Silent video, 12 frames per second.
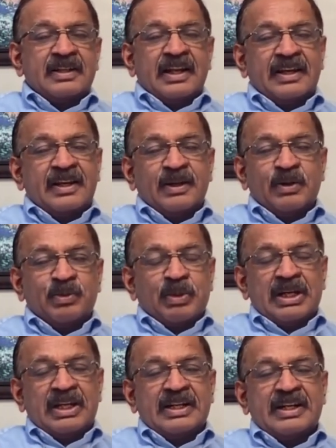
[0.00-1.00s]

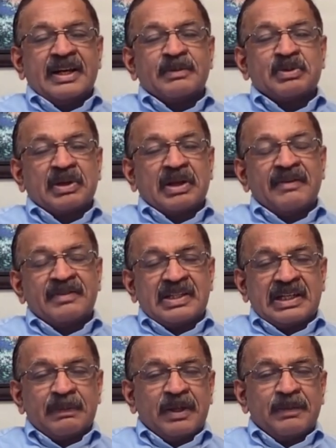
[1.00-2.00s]
many times I've
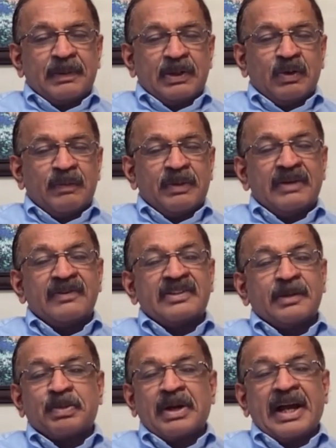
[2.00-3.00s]
seen people who have been
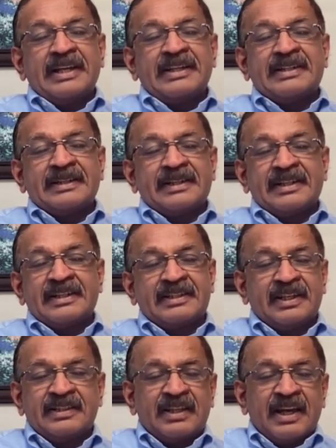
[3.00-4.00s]
surprised and
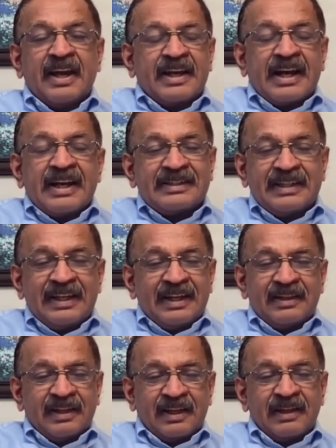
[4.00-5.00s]
they say, I can't see
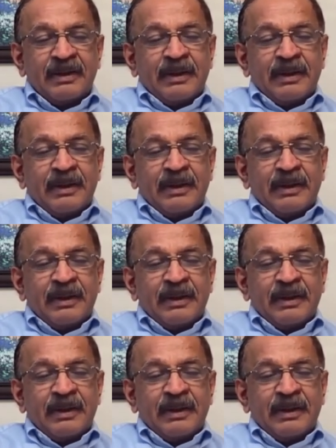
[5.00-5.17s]
anything.